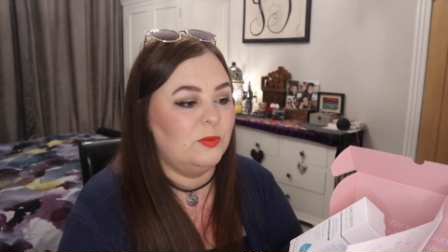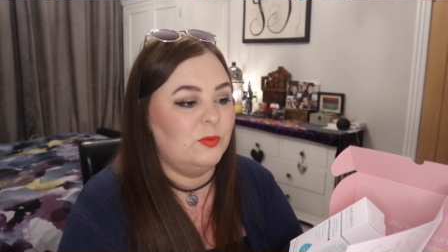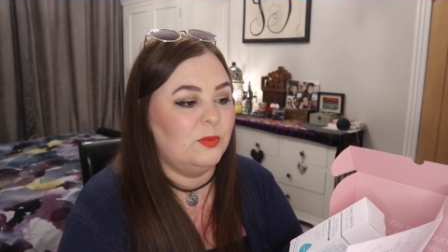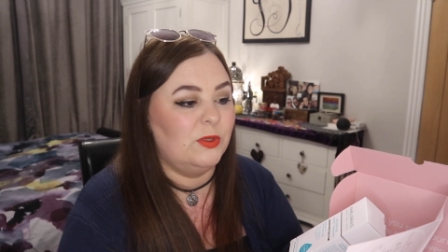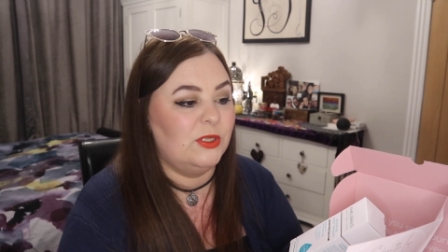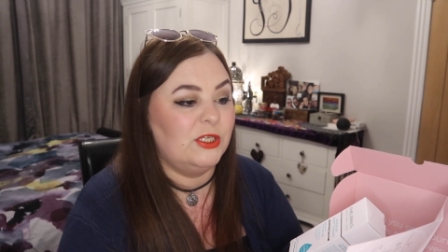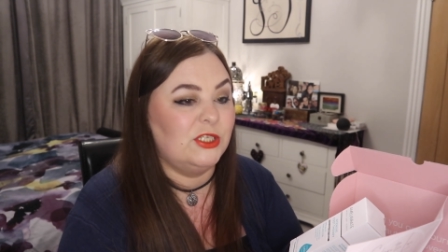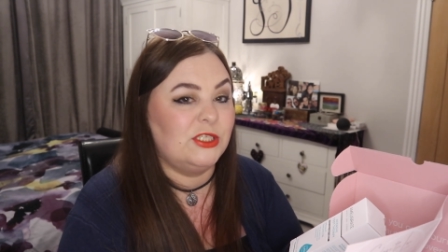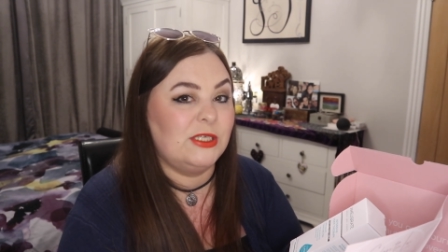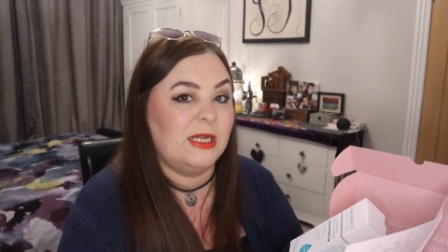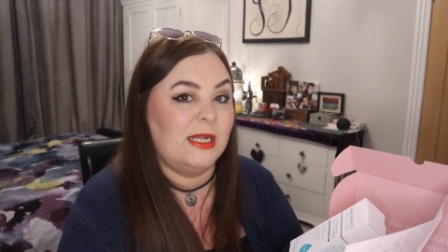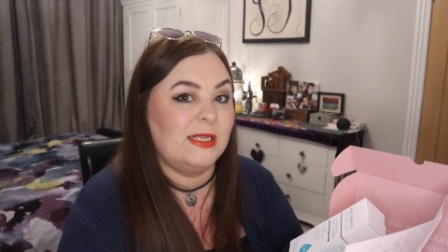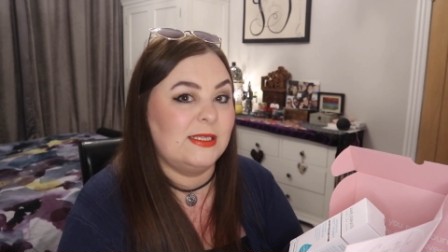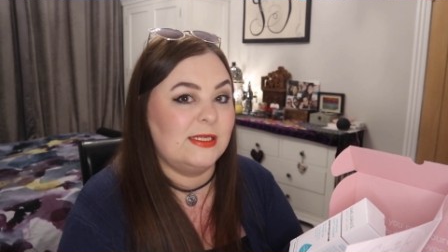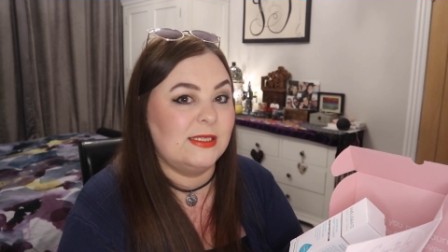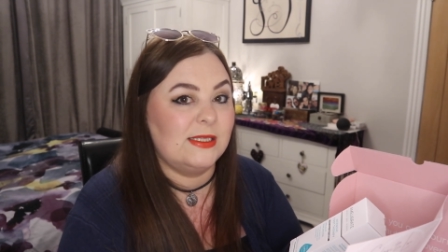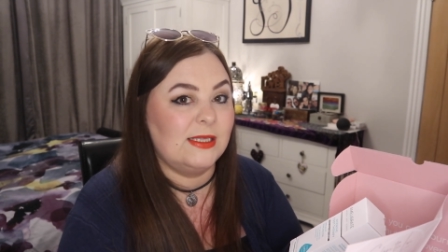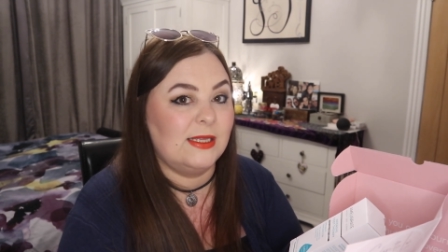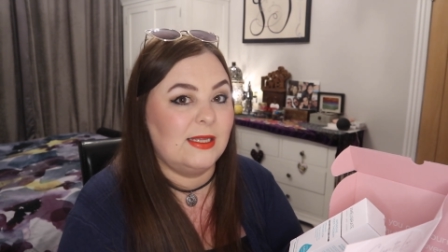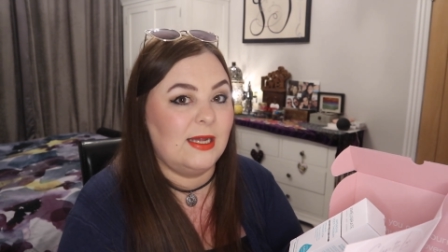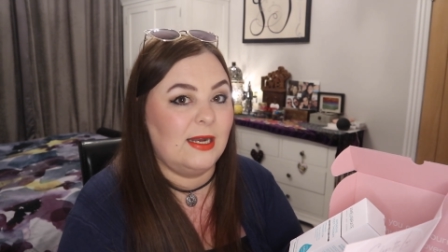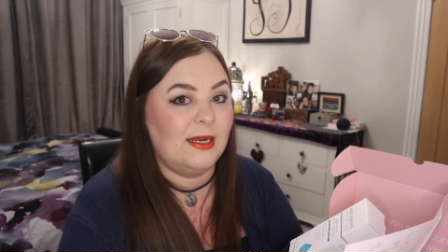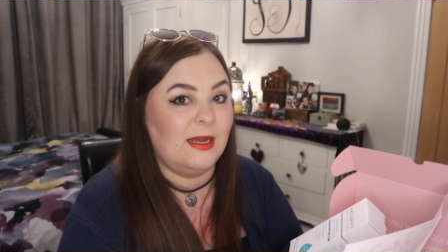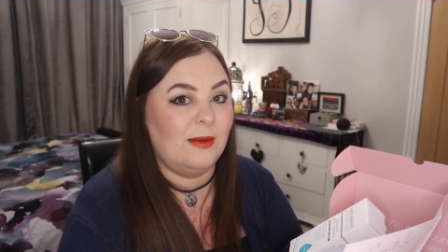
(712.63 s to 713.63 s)
But the chances
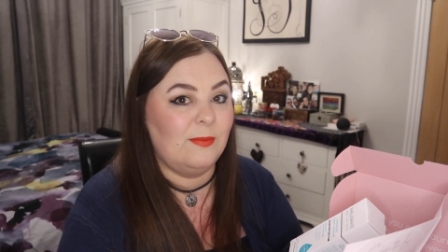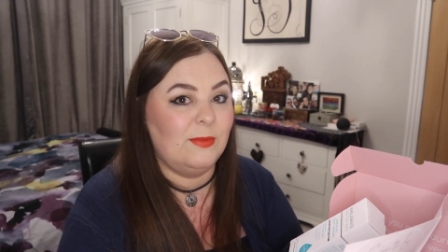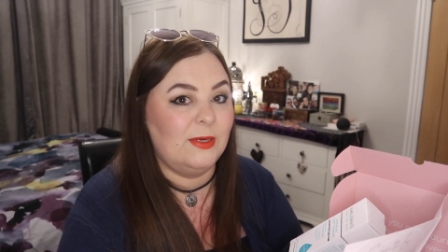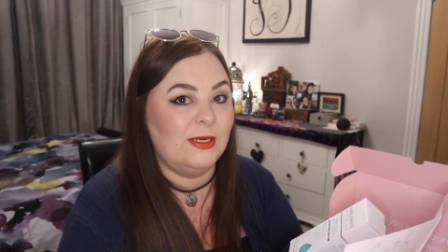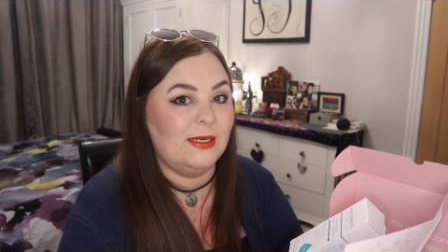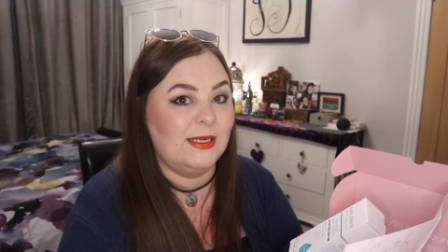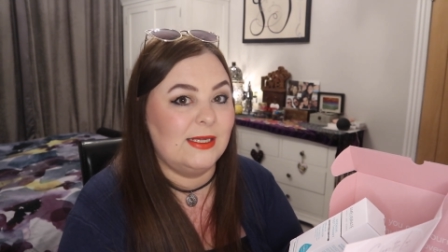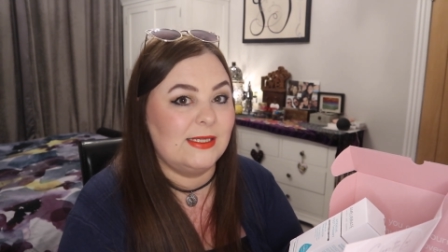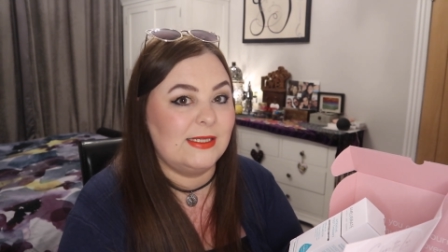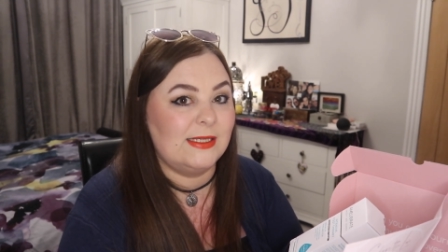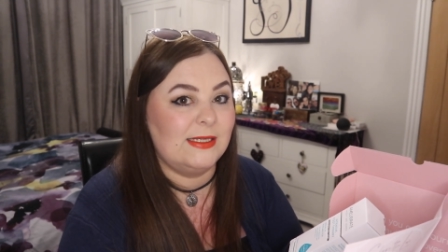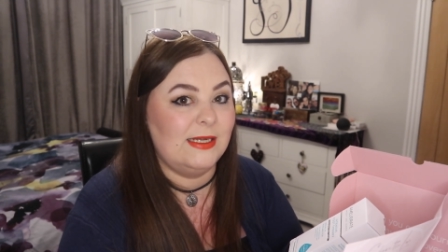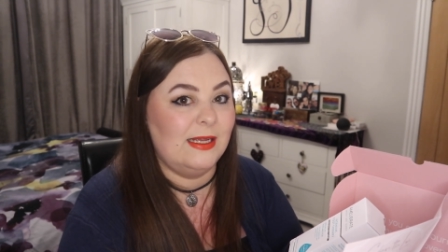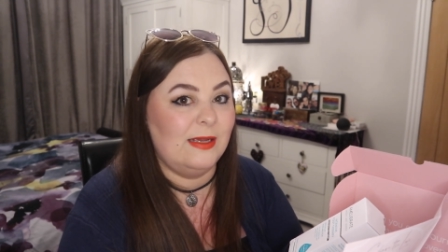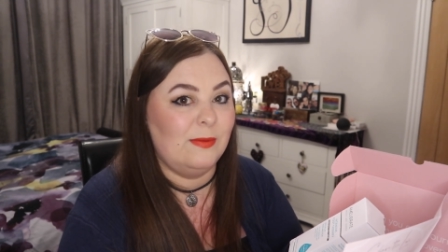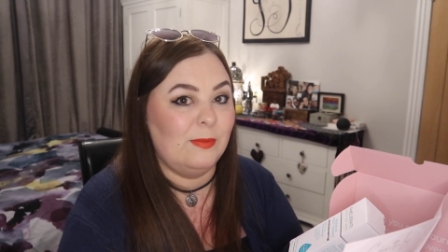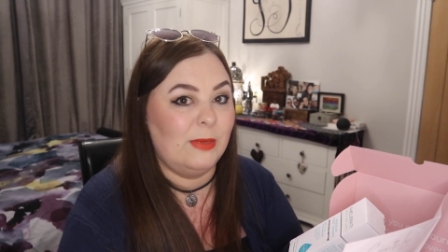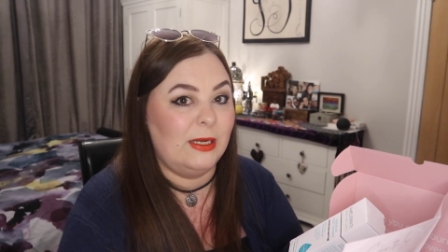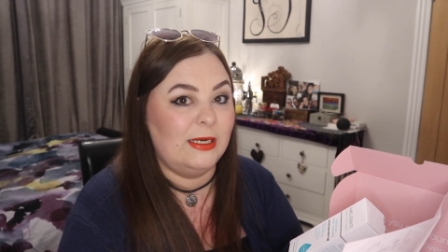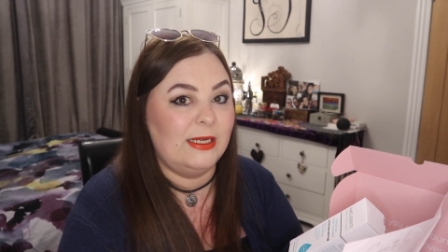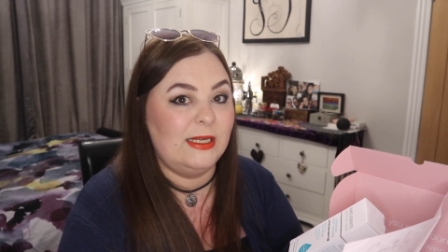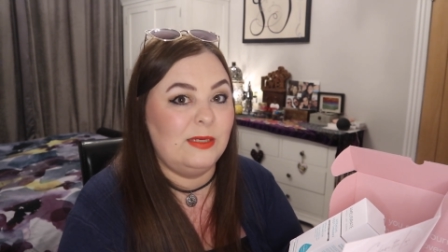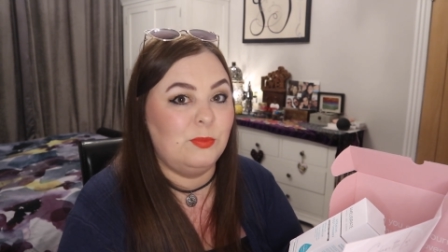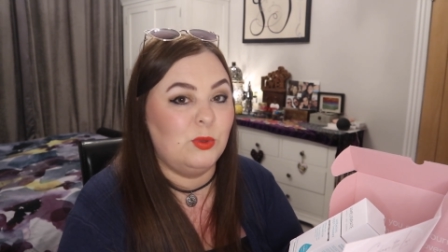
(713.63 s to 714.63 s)
of that happening are slim.
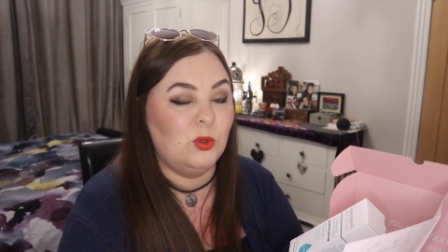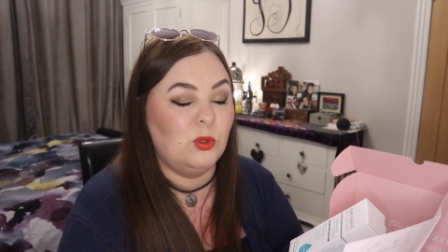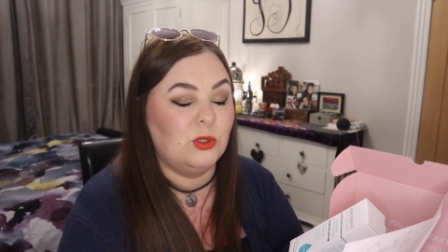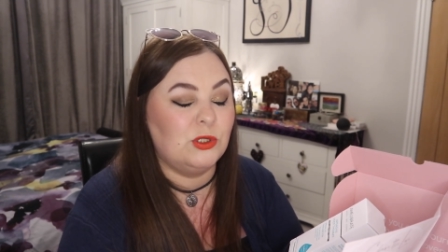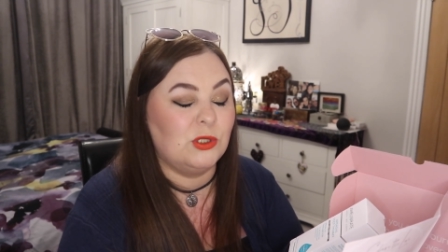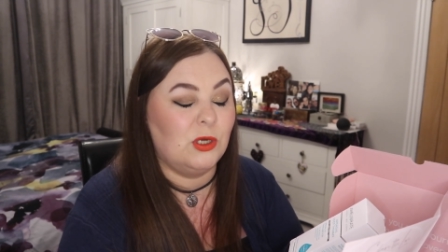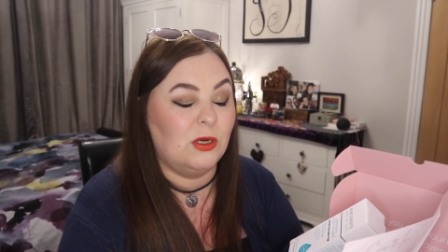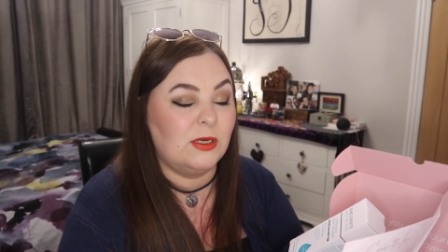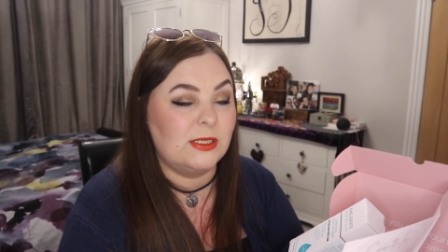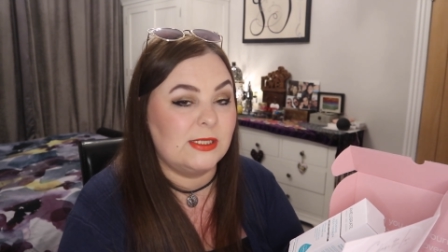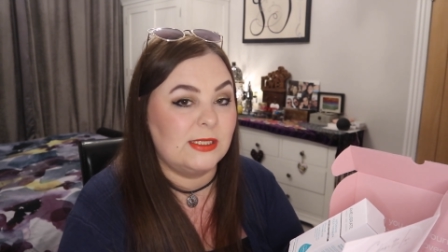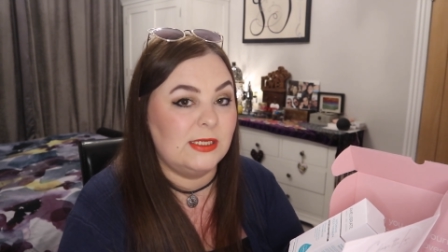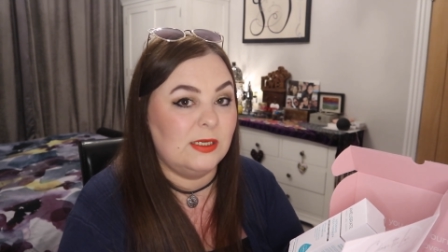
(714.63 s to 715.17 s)
I need Botox